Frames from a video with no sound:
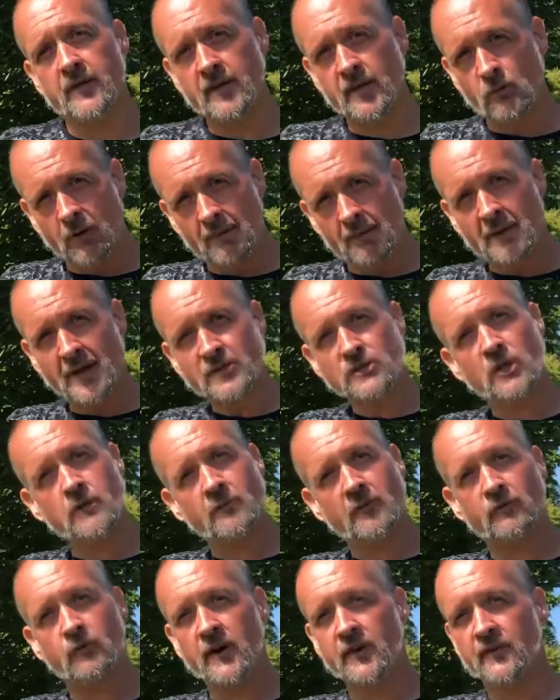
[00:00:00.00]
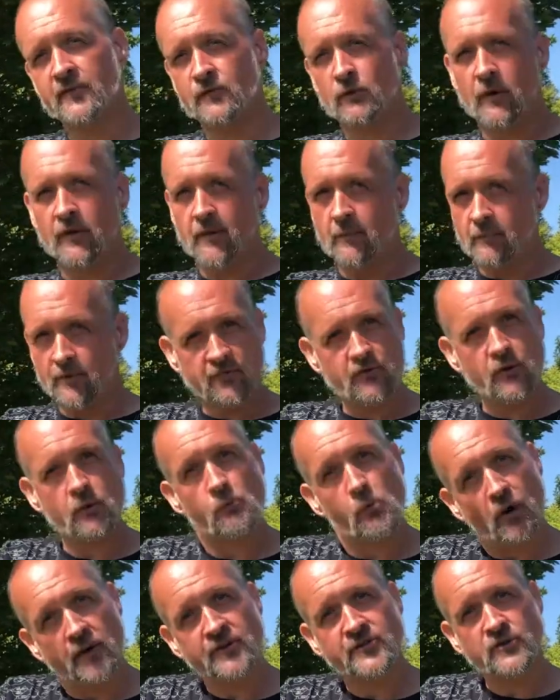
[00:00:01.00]
You wanna make sure before you store them there's no
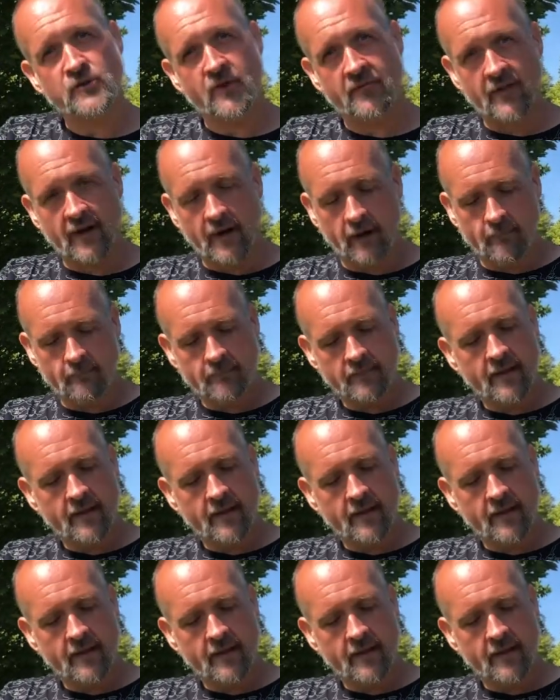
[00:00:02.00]
moisture in there.